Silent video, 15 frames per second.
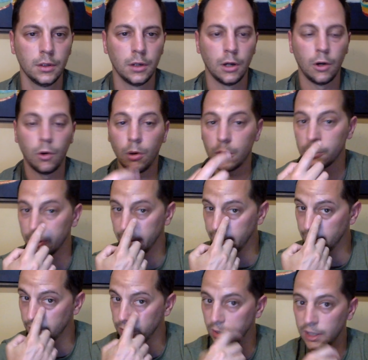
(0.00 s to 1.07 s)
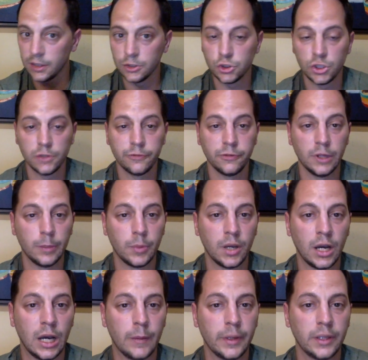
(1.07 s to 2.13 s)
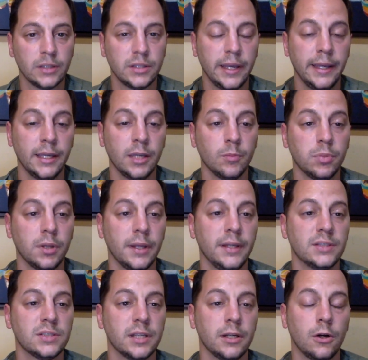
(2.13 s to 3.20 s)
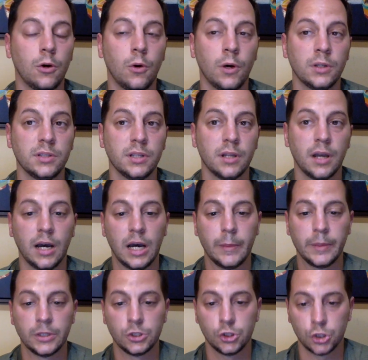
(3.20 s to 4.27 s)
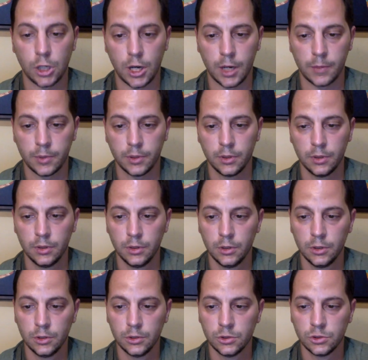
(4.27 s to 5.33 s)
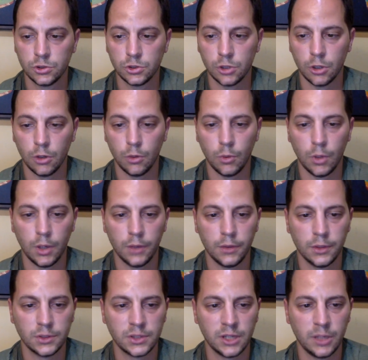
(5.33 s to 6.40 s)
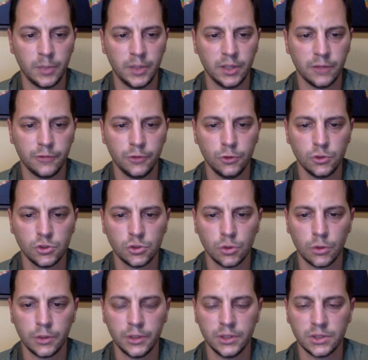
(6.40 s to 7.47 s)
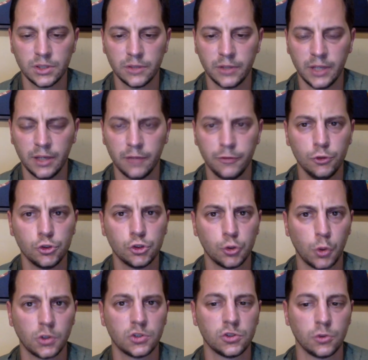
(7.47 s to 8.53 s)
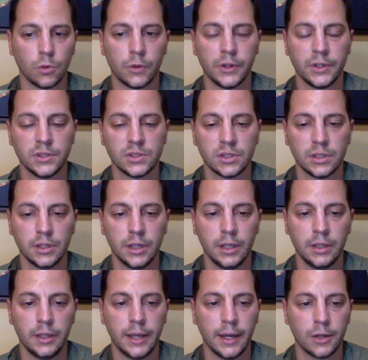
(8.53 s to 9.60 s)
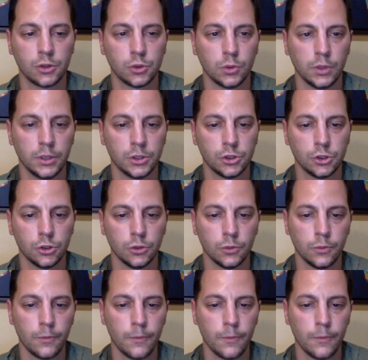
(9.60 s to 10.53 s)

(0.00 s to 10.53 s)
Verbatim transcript: a horror anthology flip comic taking place in a haunted comic shop. So there's going to be a few stories, I think a few short stories in the actual issue.